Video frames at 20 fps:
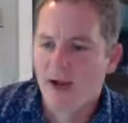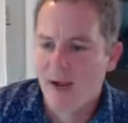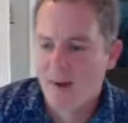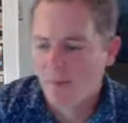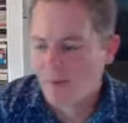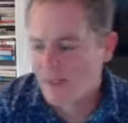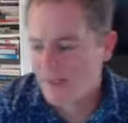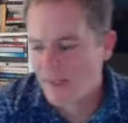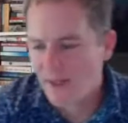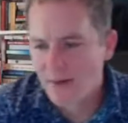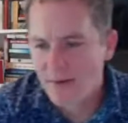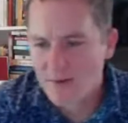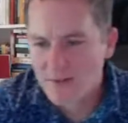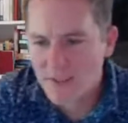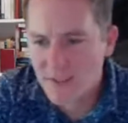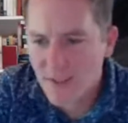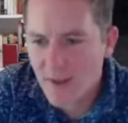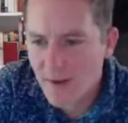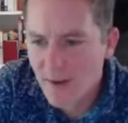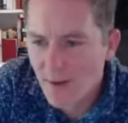couple of
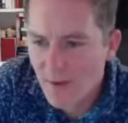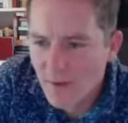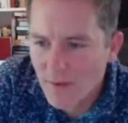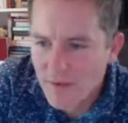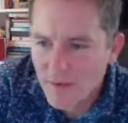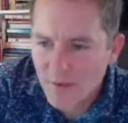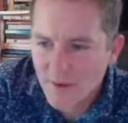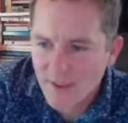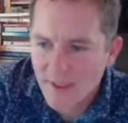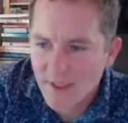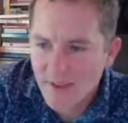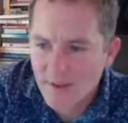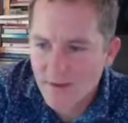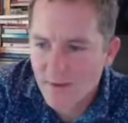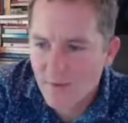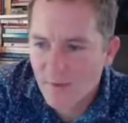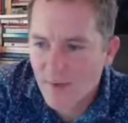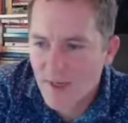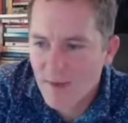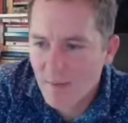years ago, you could get
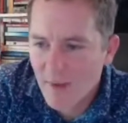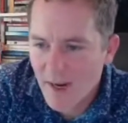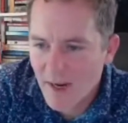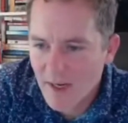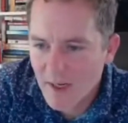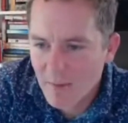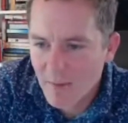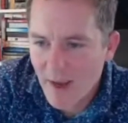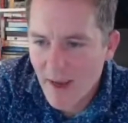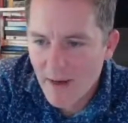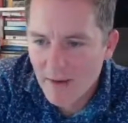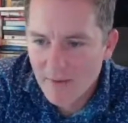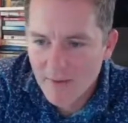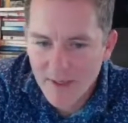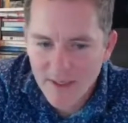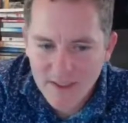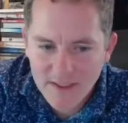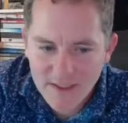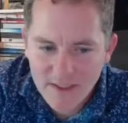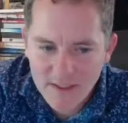the Remand
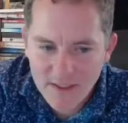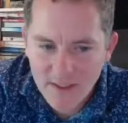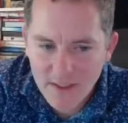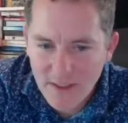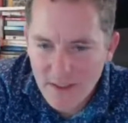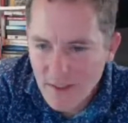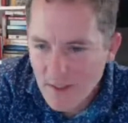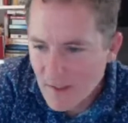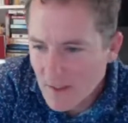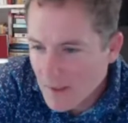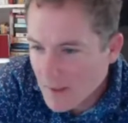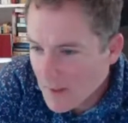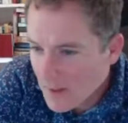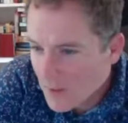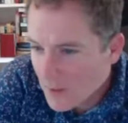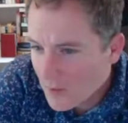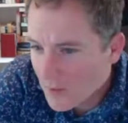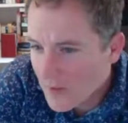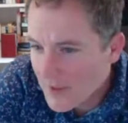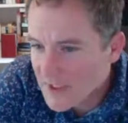batteries
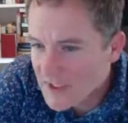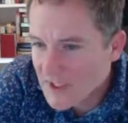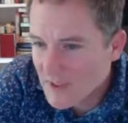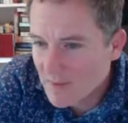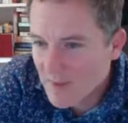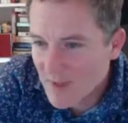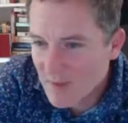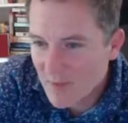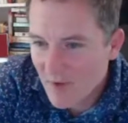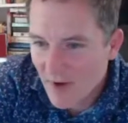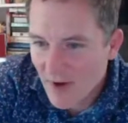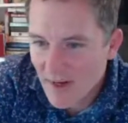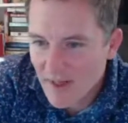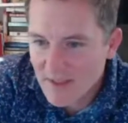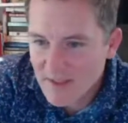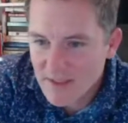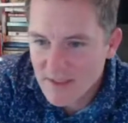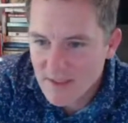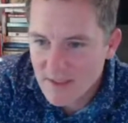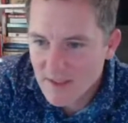reasonably
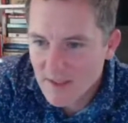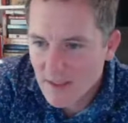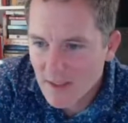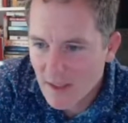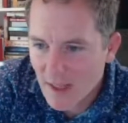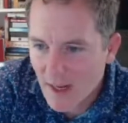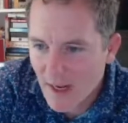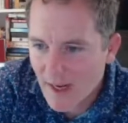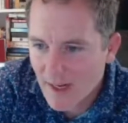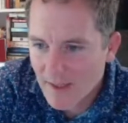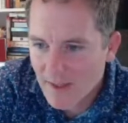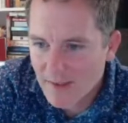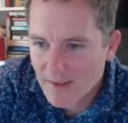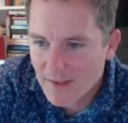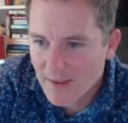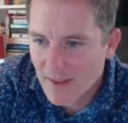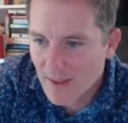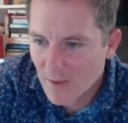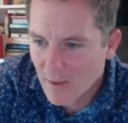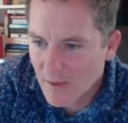priced and,
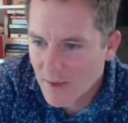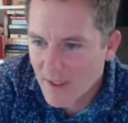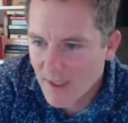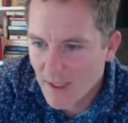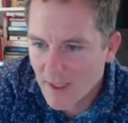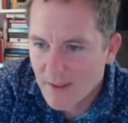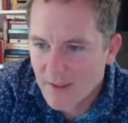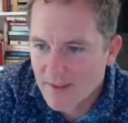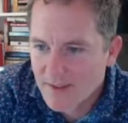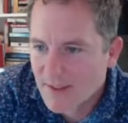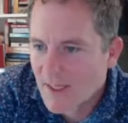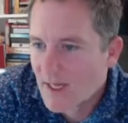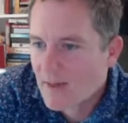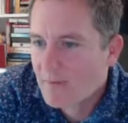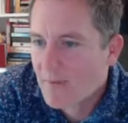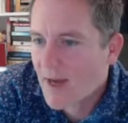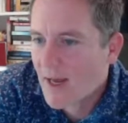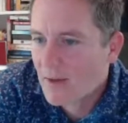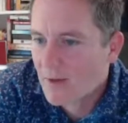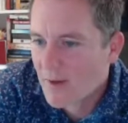get a
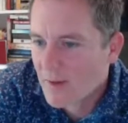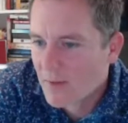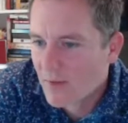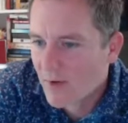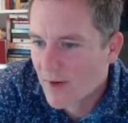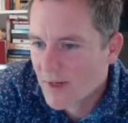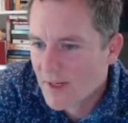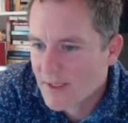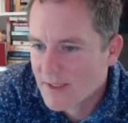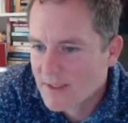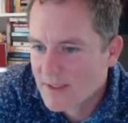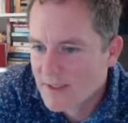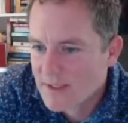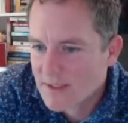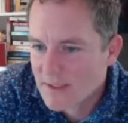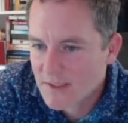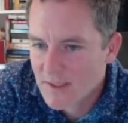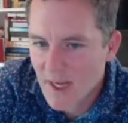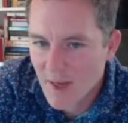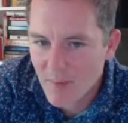dead battery
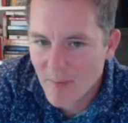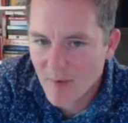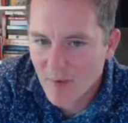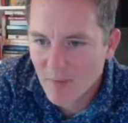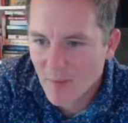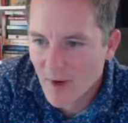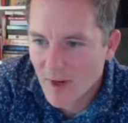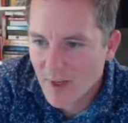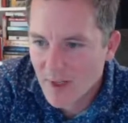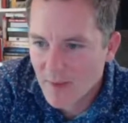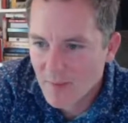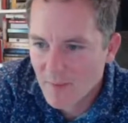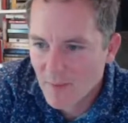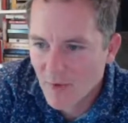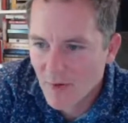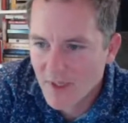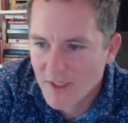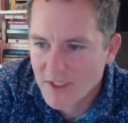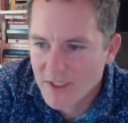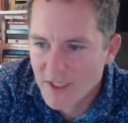Prius up and running
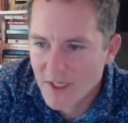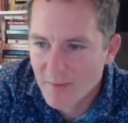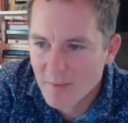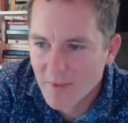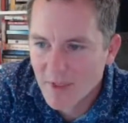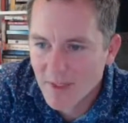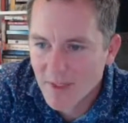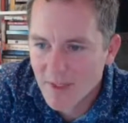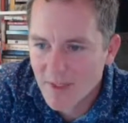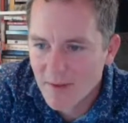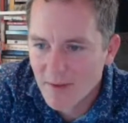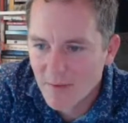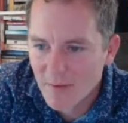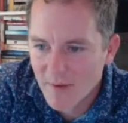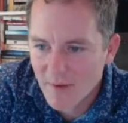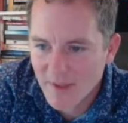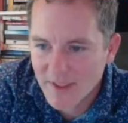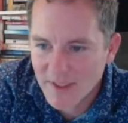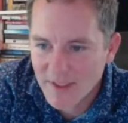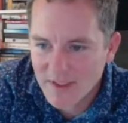pretty cheaply
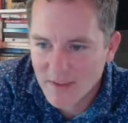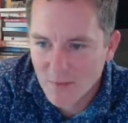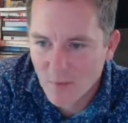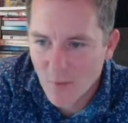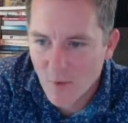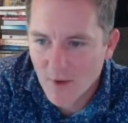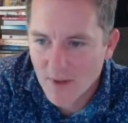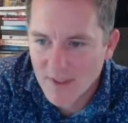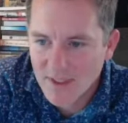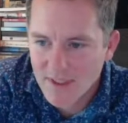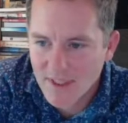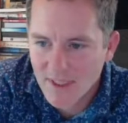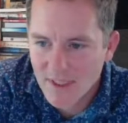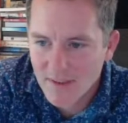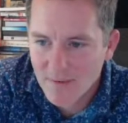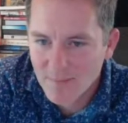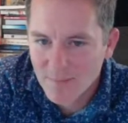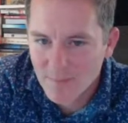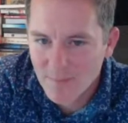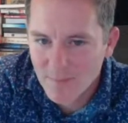with a decent
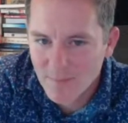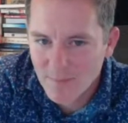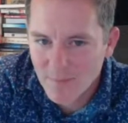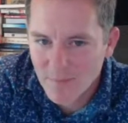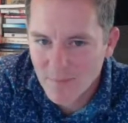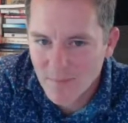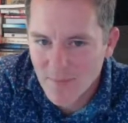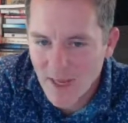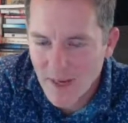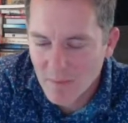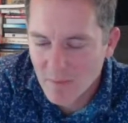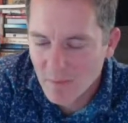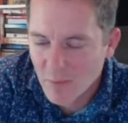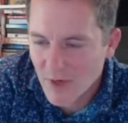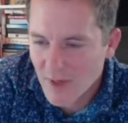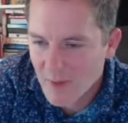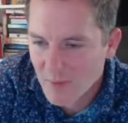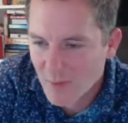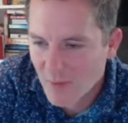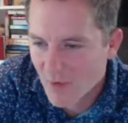warranty and
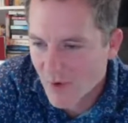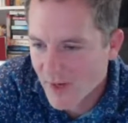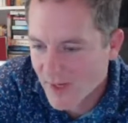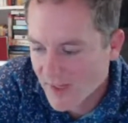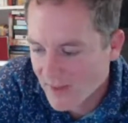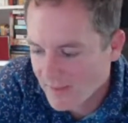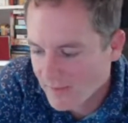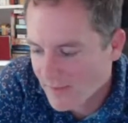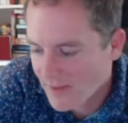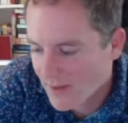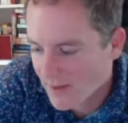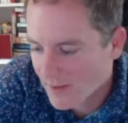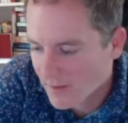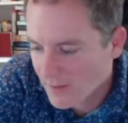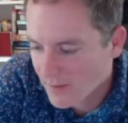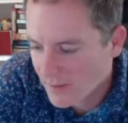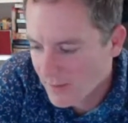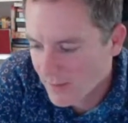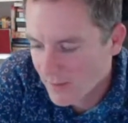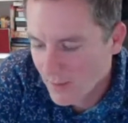pretty
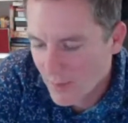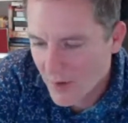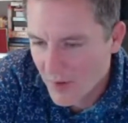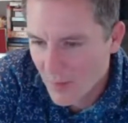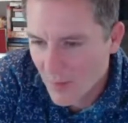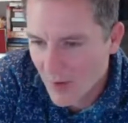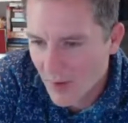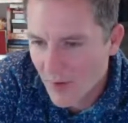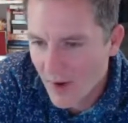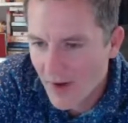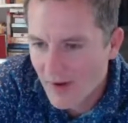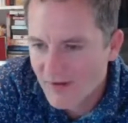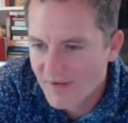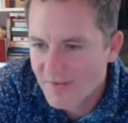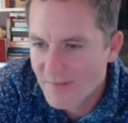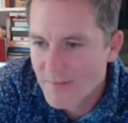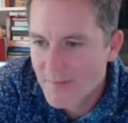well off.